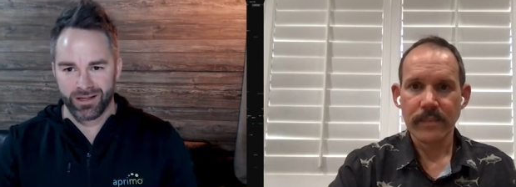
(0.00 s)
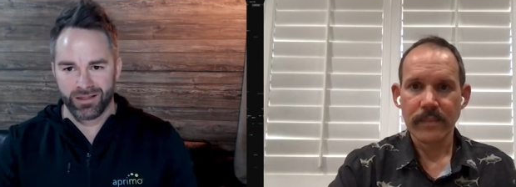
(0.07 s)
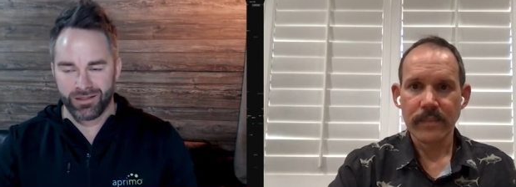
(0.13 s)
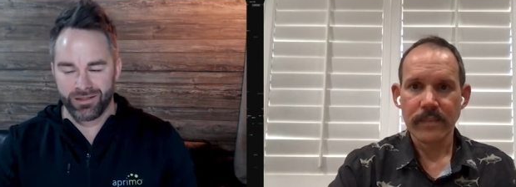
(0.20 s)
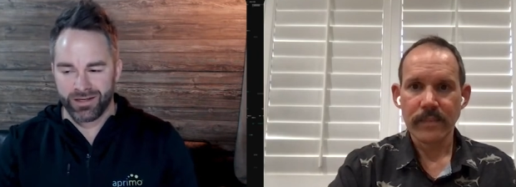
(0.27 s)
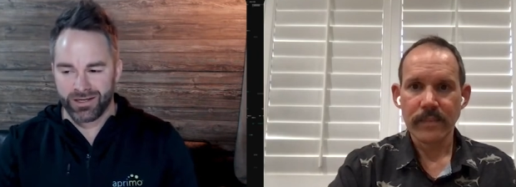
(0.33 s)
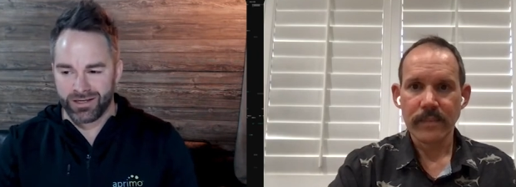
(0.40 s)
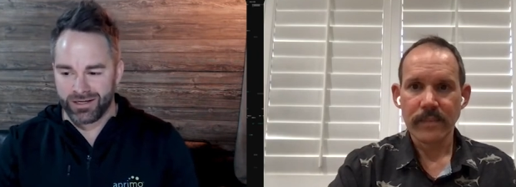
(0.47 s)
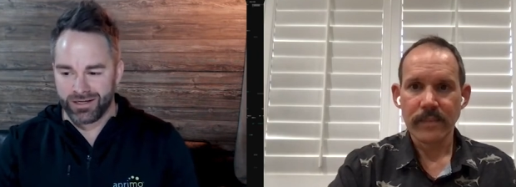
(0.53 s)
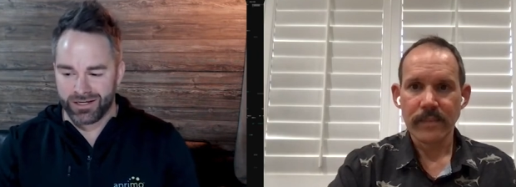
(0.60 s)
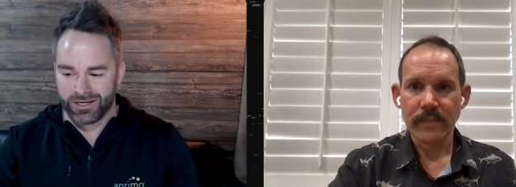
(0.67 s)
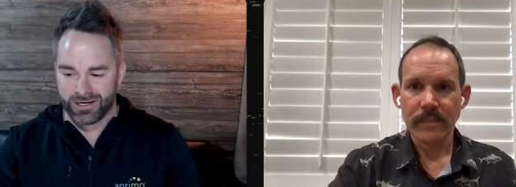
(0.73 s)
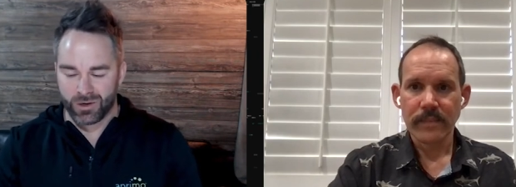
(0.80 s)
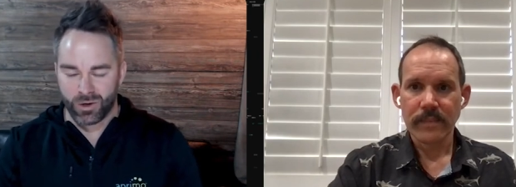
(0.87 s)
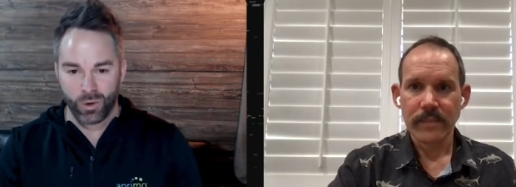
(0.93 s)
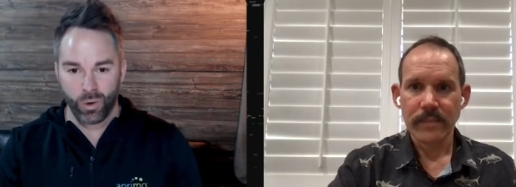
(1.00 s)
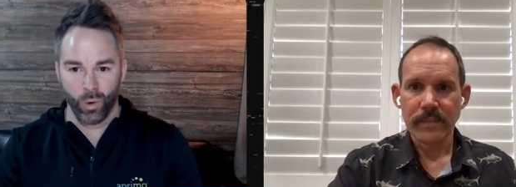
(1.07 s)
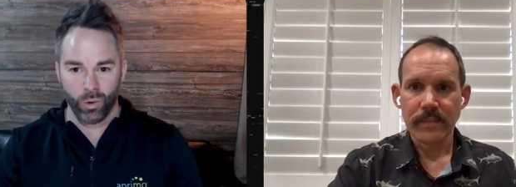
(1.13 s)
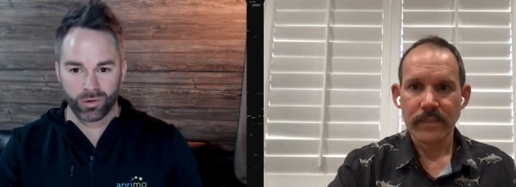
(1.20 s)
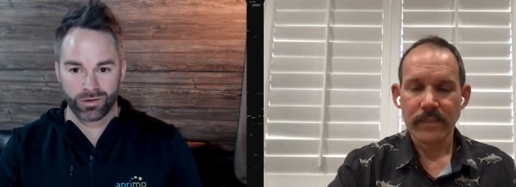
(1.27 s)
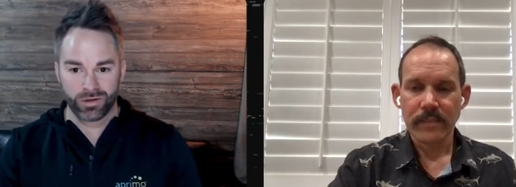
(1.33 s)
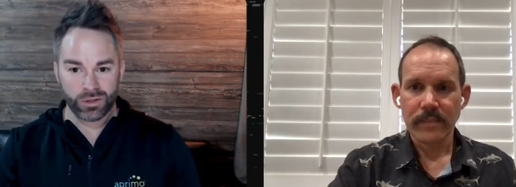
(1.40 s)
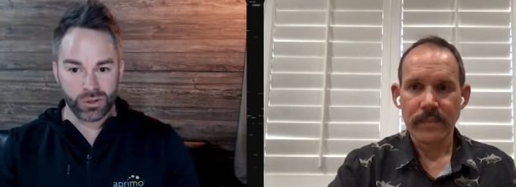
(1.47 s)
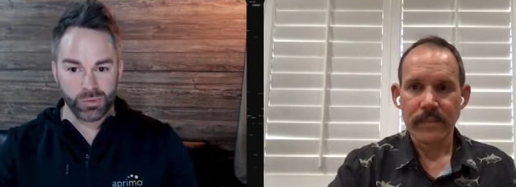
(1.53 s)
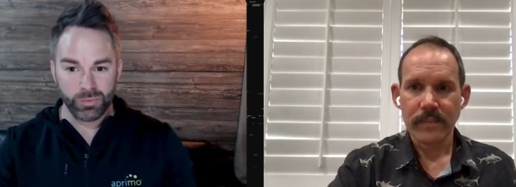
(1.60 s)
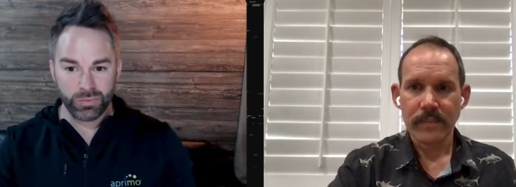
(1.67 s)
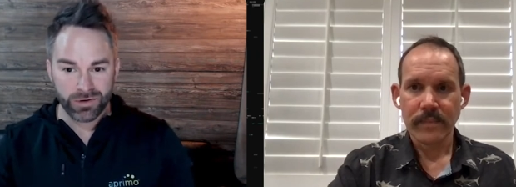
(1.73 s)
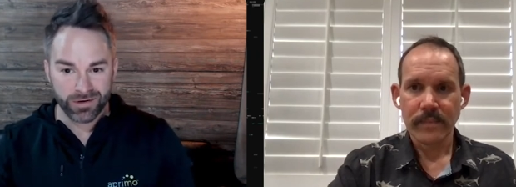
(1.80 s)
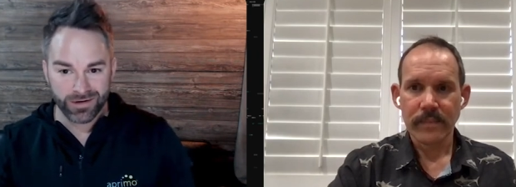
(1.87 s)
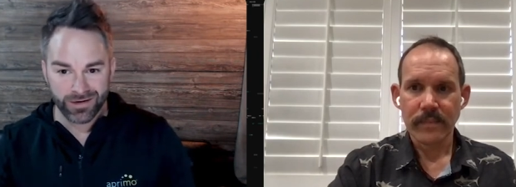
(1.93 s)
Speaker 1: the core
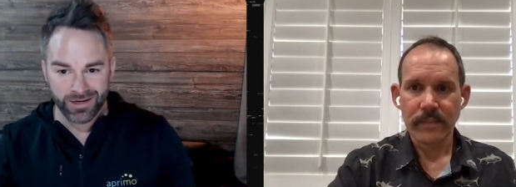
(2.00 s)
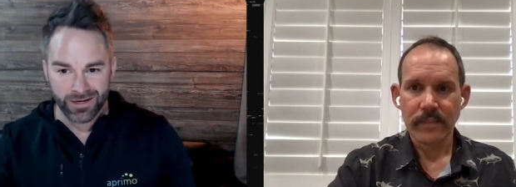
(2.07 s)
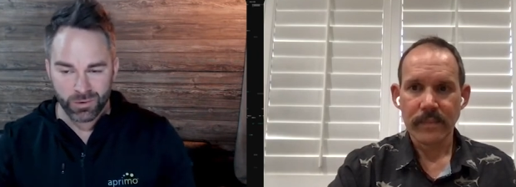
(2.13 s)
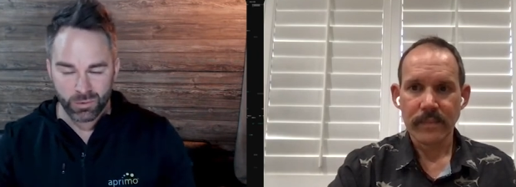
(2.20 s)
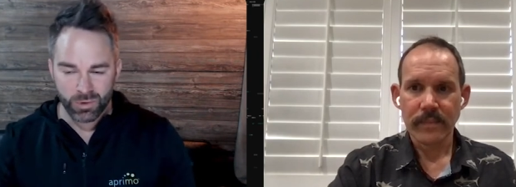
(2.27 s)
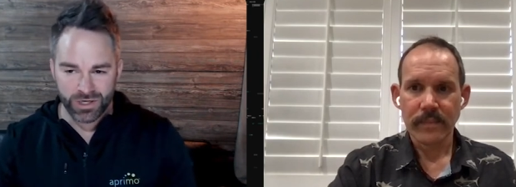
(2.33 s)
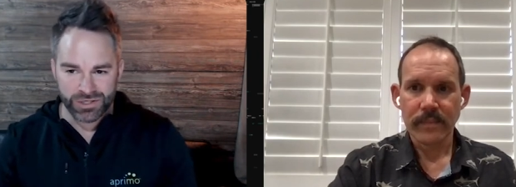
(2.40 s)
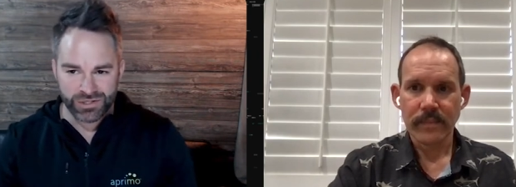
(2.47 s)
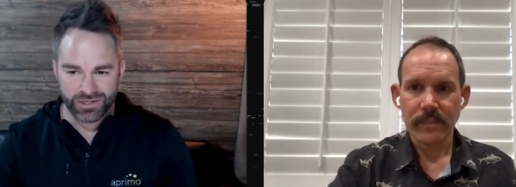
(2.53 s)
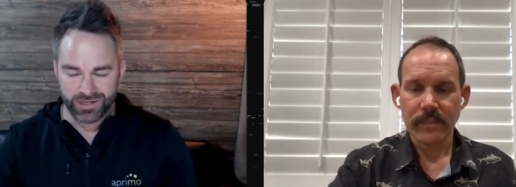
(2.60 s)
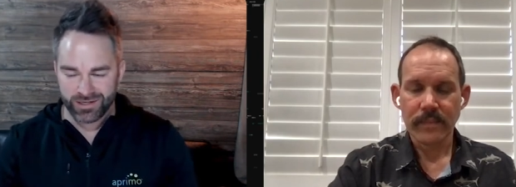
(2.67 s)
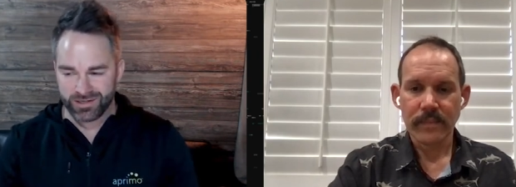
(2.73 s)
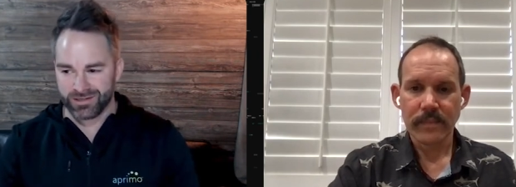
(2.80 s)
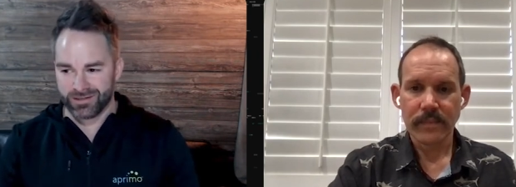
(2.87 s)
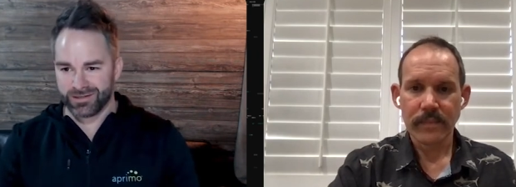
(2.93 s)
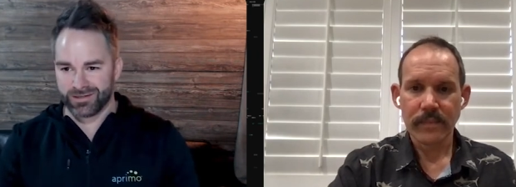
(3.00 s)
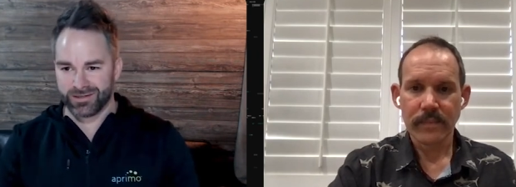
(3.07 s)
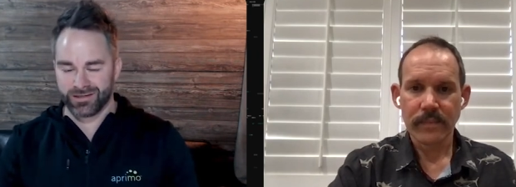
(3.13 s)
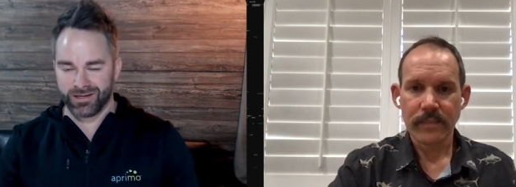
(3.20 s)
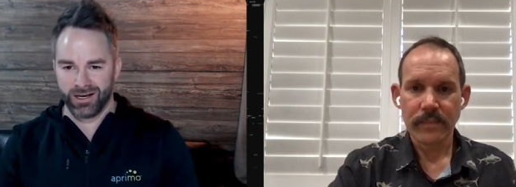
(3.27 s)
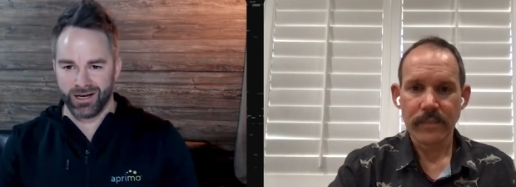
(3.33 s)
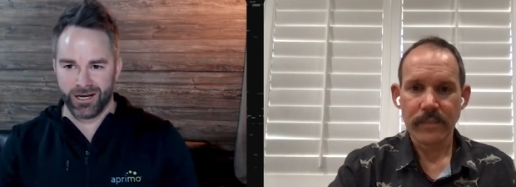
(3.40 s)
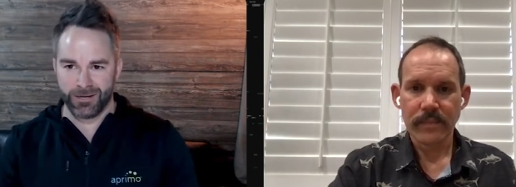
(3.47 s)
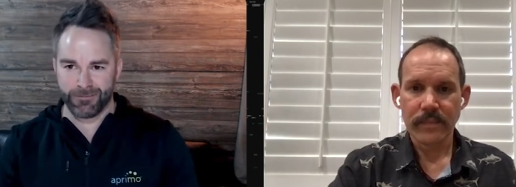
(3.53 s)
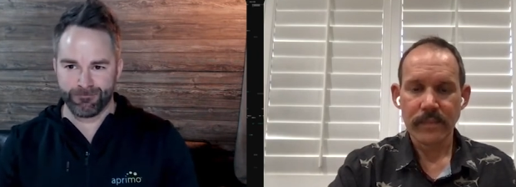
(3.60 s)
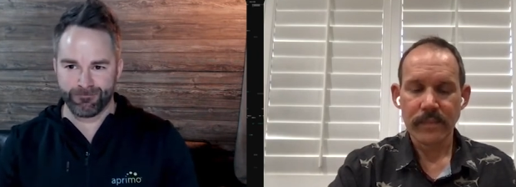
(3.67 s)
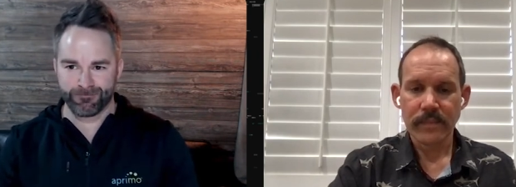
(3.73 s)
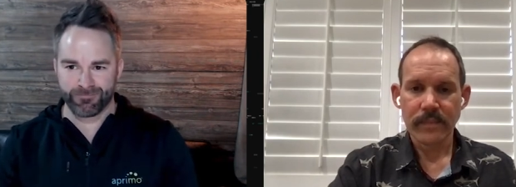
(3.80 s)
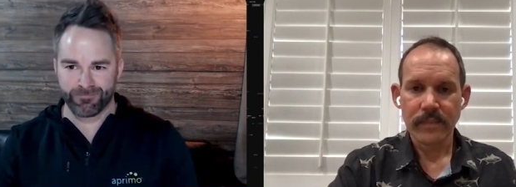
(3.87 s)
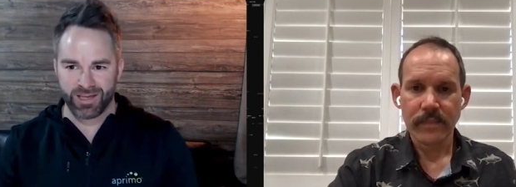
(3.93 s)
loop, which is
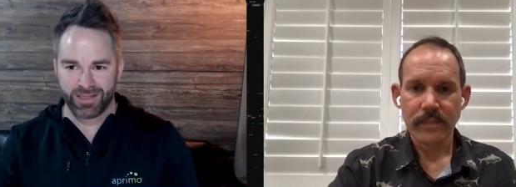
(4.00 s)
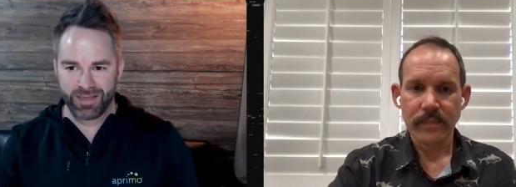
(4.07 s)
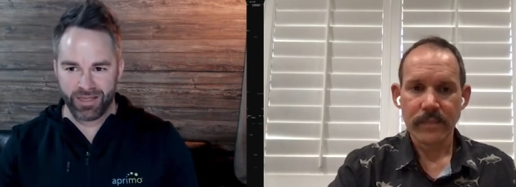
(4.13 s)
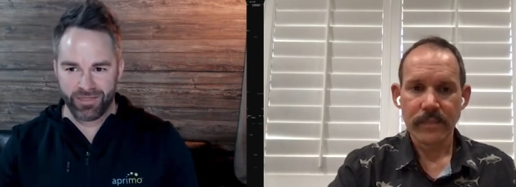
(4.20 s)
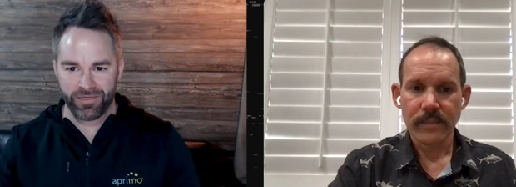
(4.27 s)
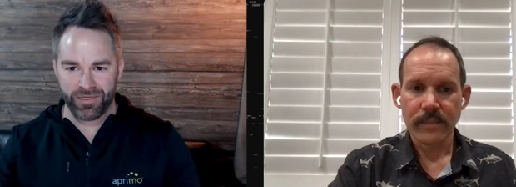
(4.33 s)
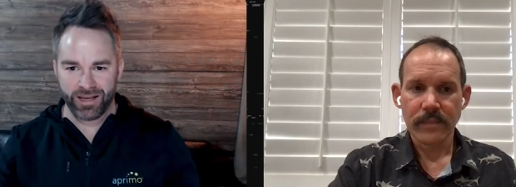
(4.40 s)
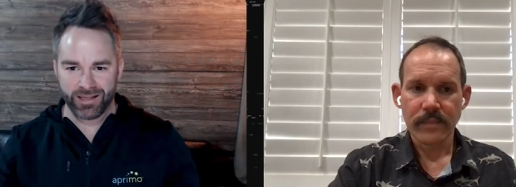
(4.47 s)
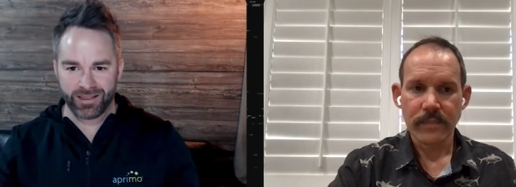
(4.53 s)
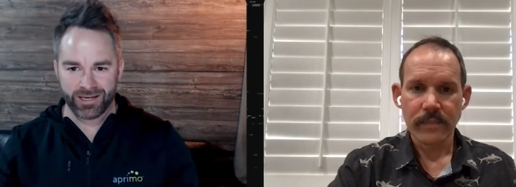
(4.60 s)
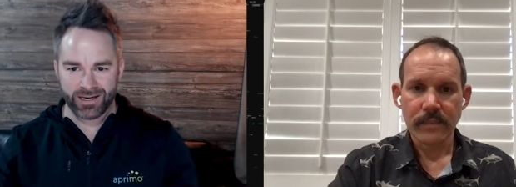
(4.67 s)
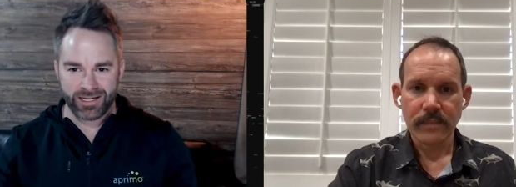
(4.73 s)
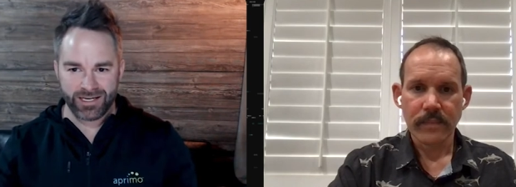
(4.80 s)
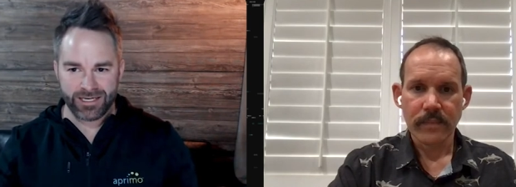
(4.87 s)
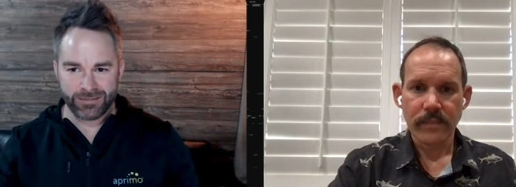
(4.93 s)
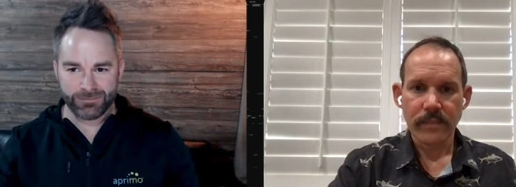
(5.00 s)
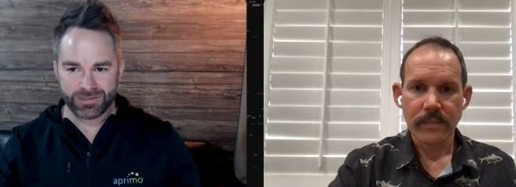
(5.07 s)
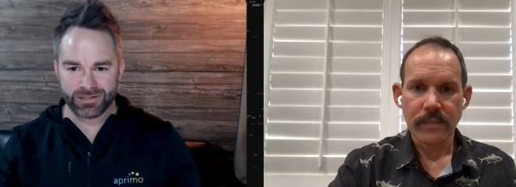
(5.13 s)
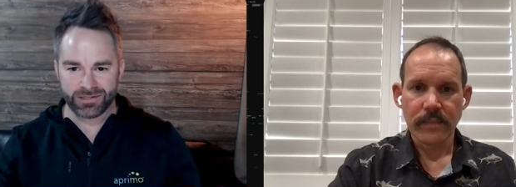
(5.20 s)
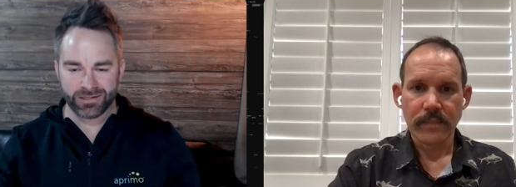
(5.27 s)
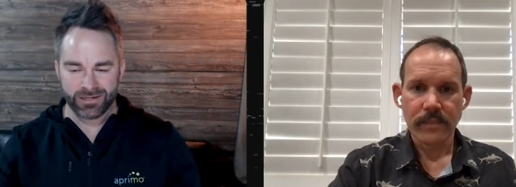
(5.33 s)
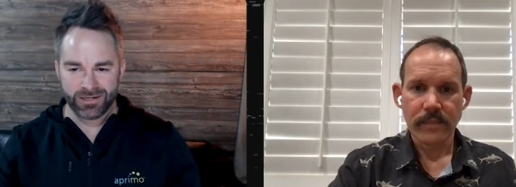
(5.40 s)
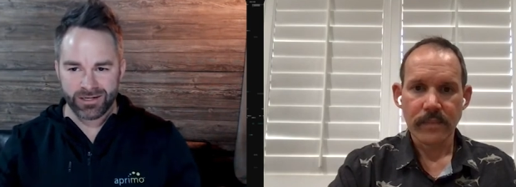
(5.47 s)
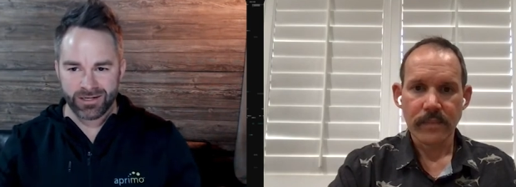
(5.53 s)
that thing that keeps